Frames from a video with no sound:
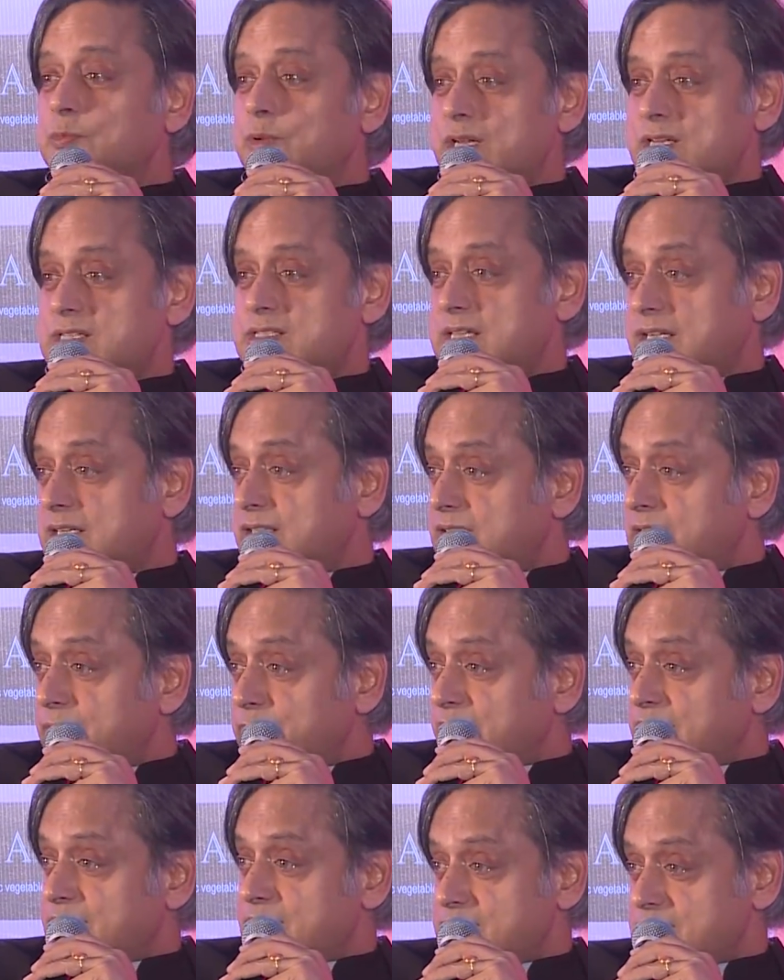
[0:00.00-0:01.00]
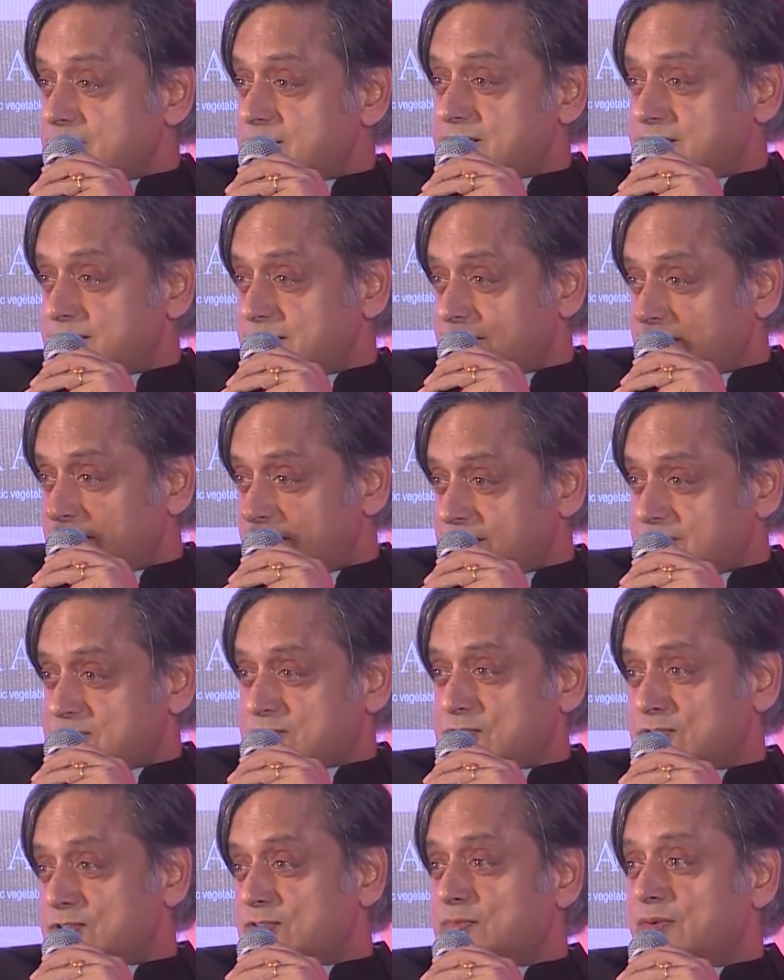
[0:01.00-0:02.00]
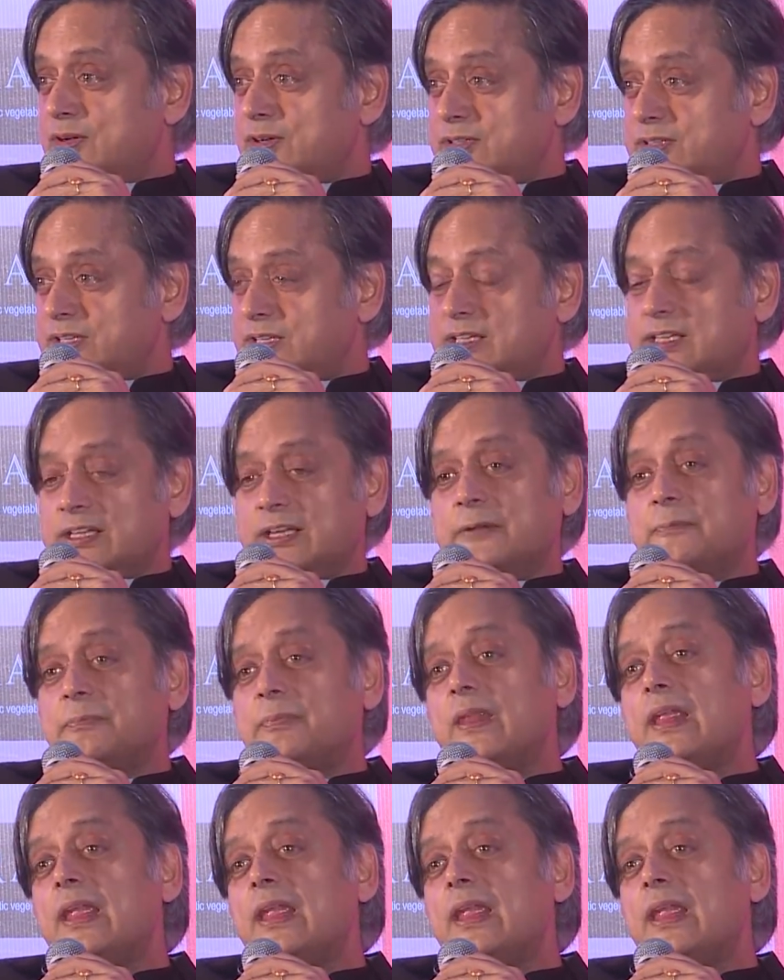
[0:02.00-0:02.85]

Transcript: worst economic decision in the history of modern India.